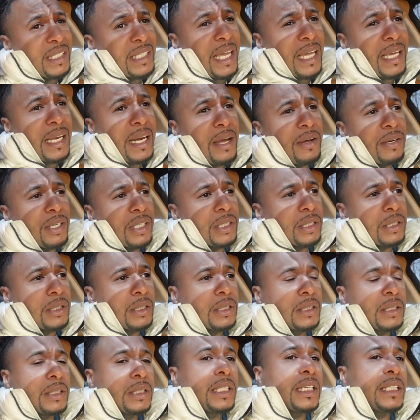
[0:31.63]
taking out a
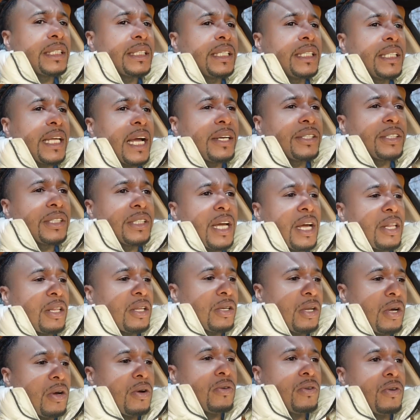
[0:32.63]
$60,000
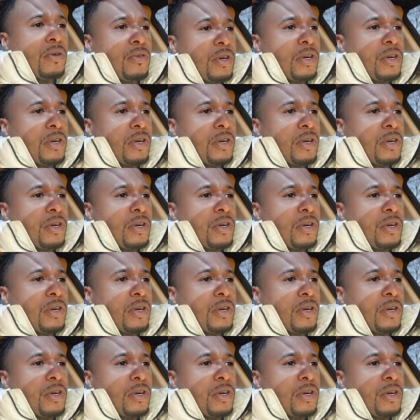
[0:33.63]
loan